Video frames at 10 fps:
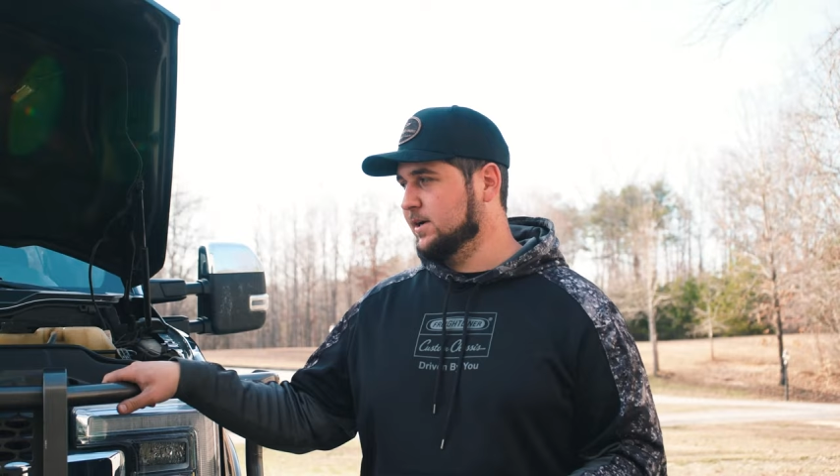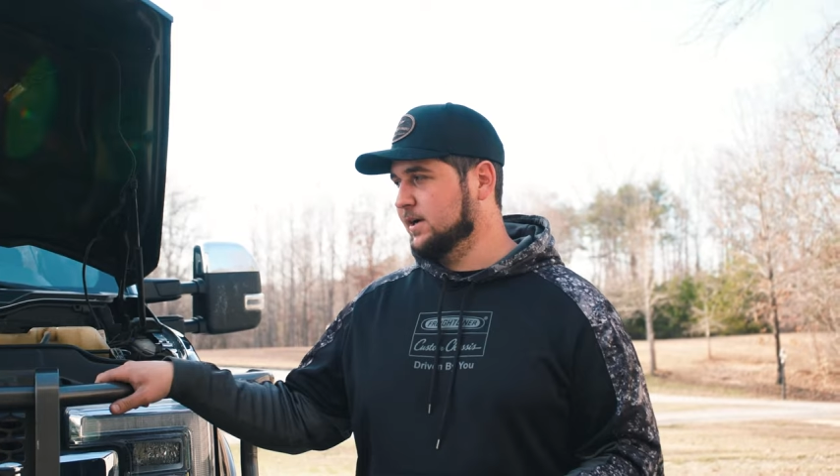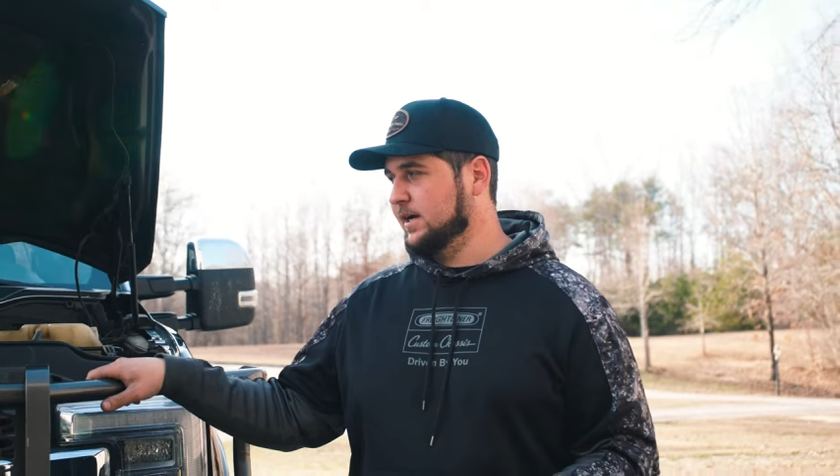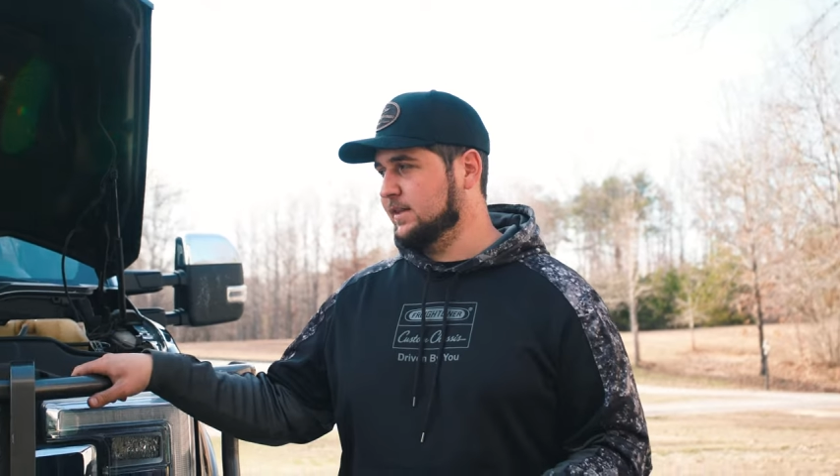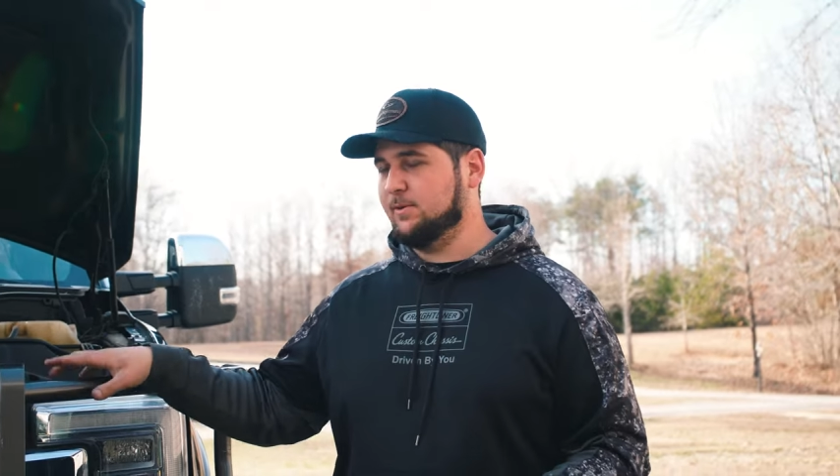
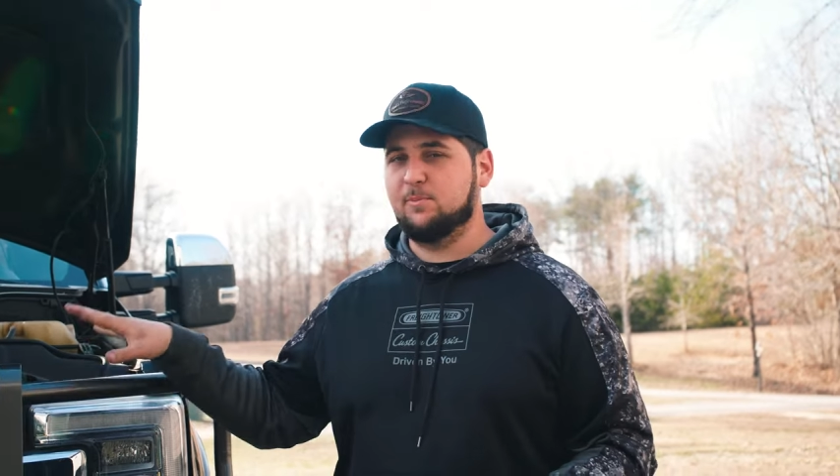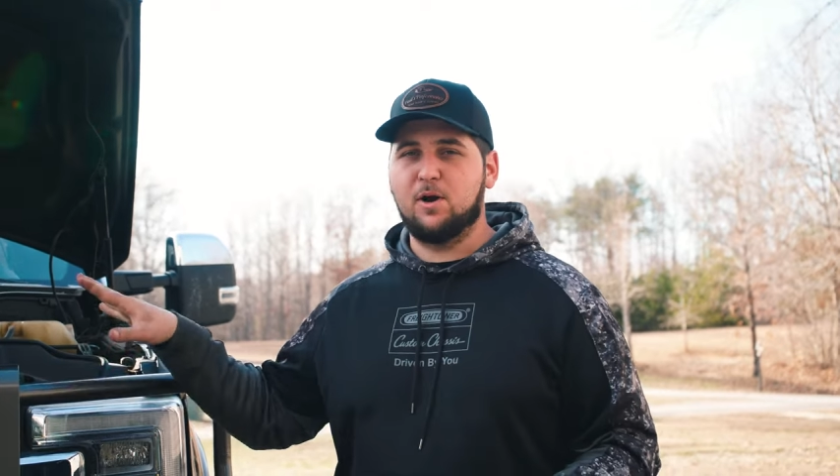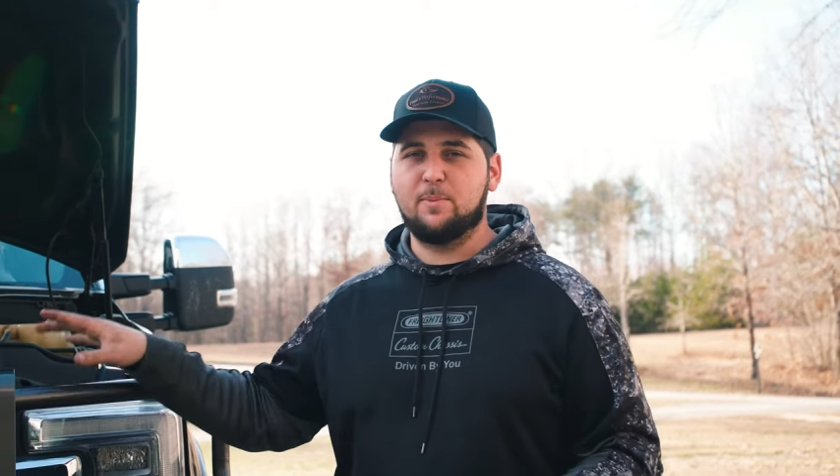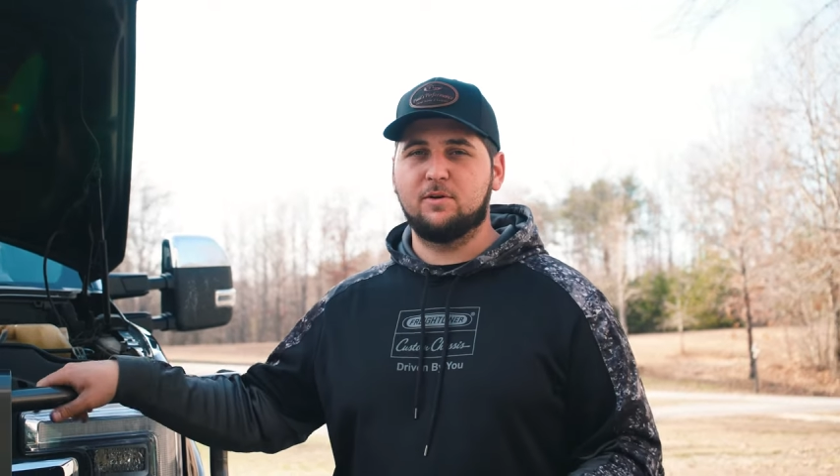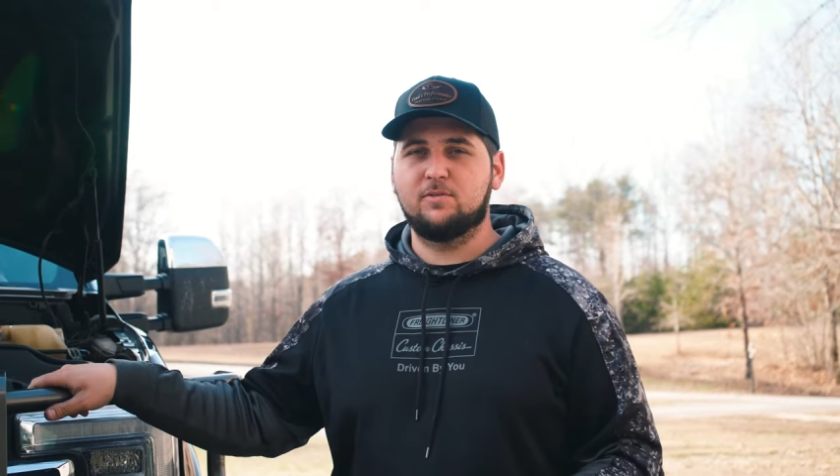uh, I think we
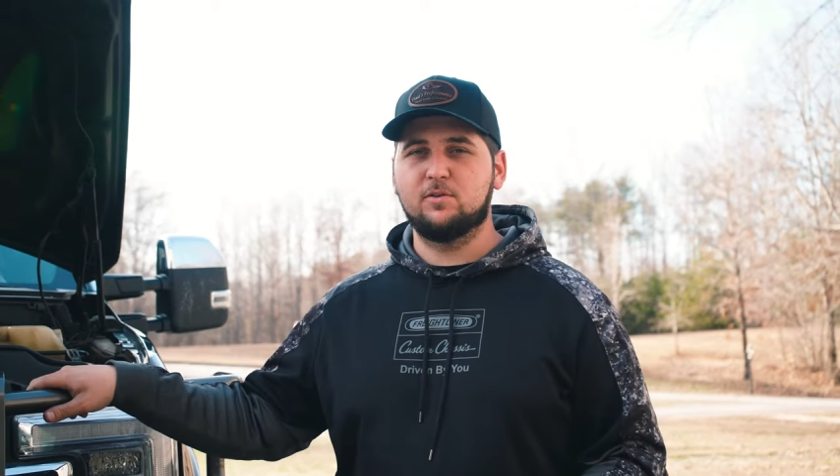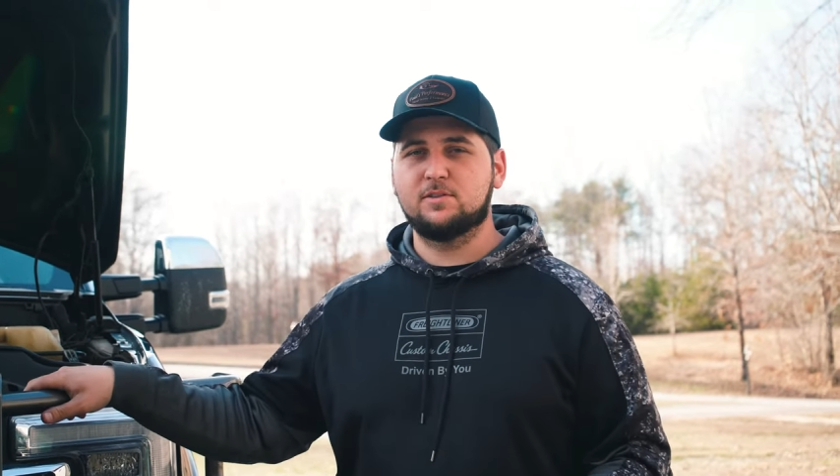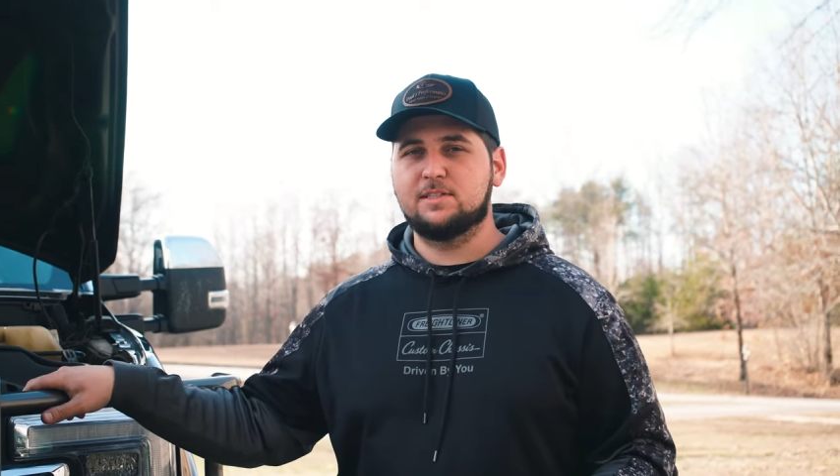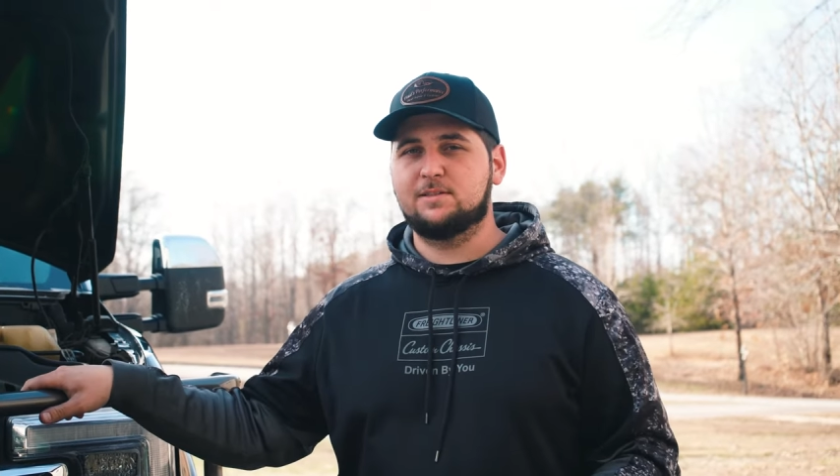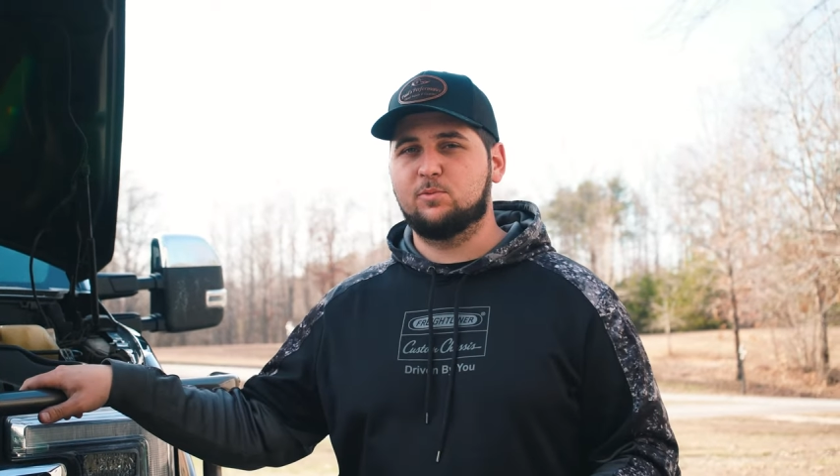primed our fuel
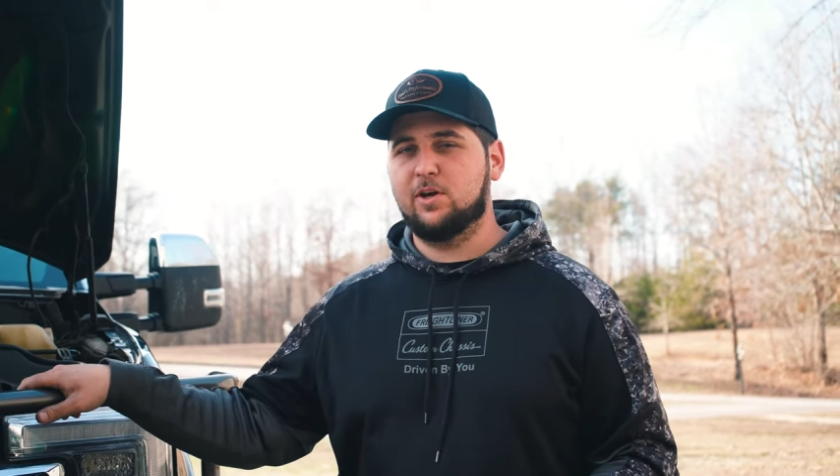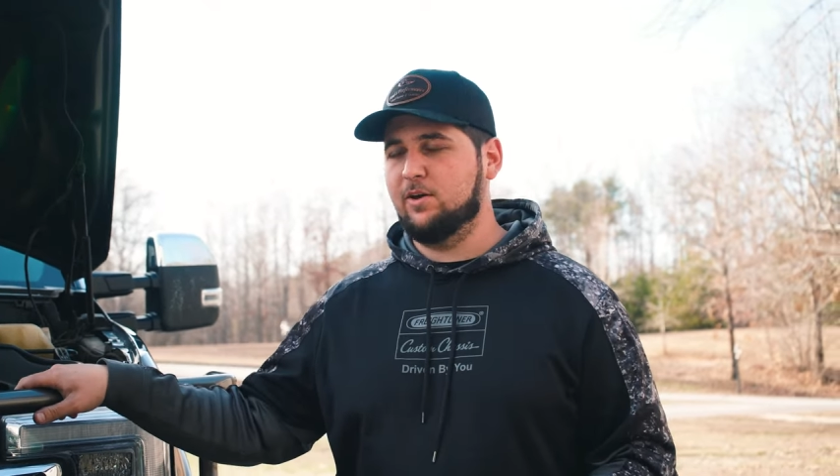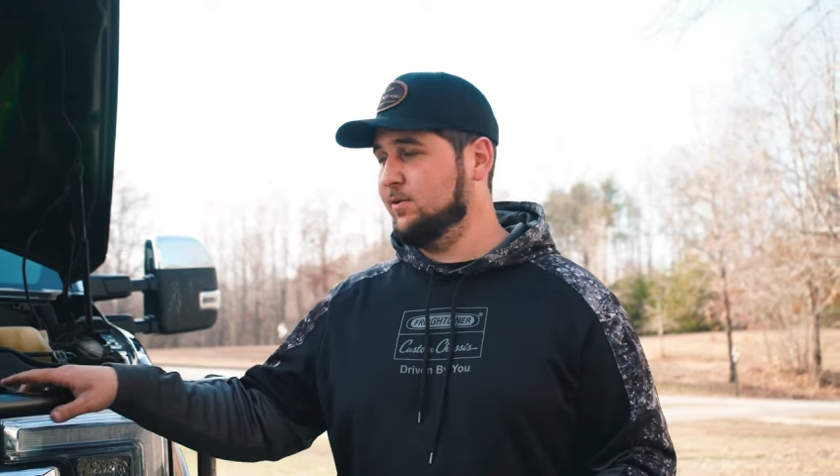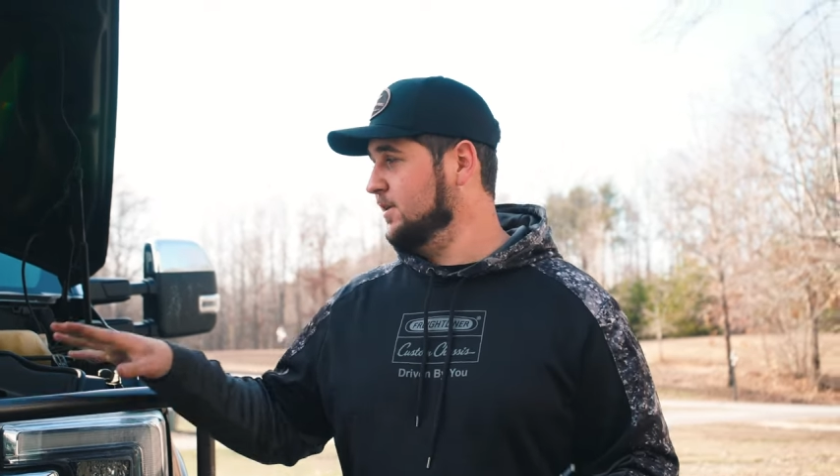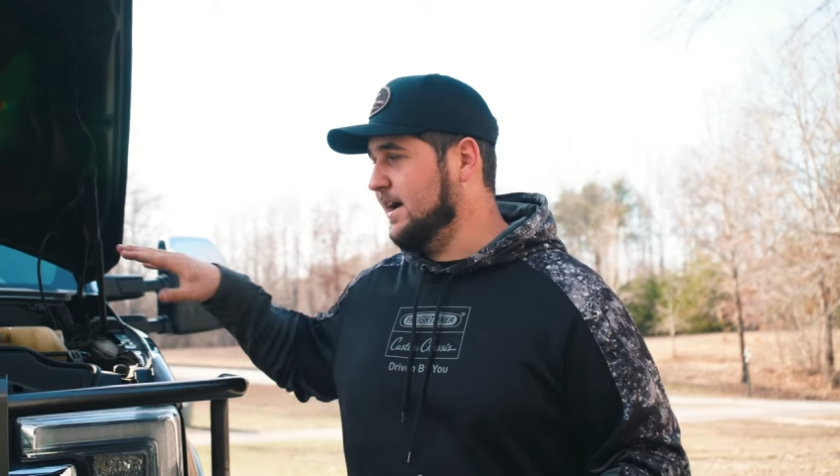system well.